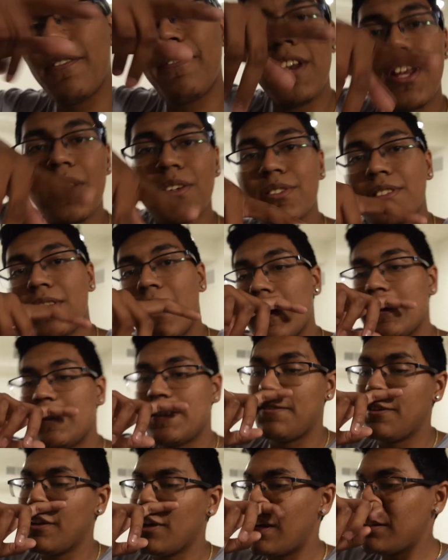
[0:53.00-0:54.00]
video starts,
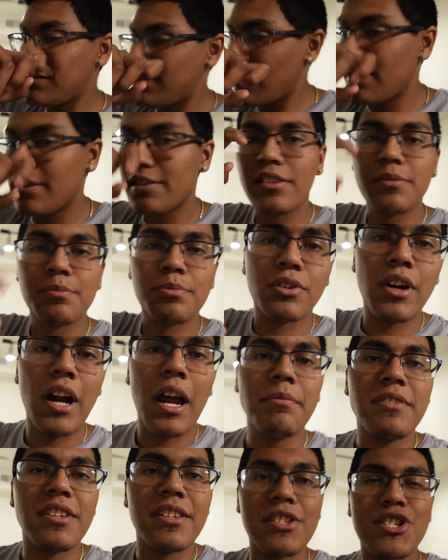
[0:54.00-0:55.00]
if you guys aren't
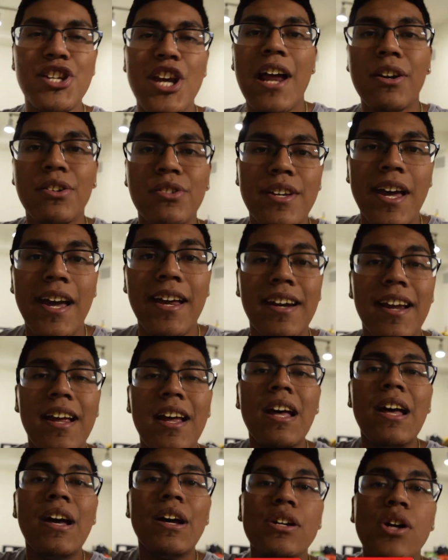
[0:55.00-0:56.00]
subscribed to the channel yet,
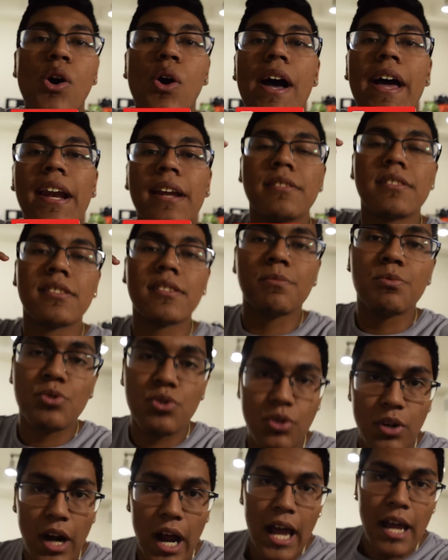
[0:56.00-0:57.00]
go ahead and
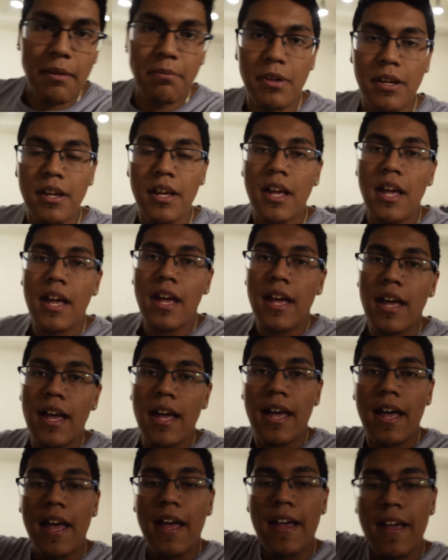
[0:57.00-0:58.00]
subscribe.
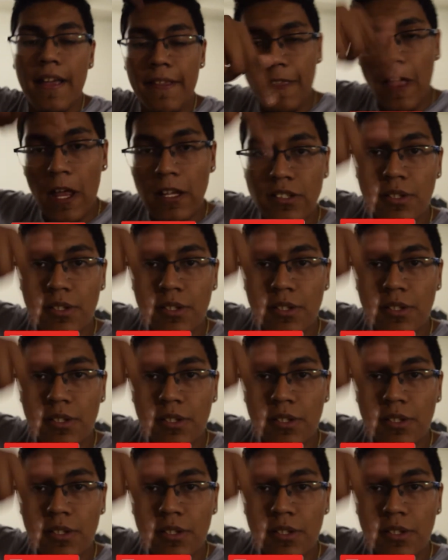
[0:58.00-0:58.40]
Hit that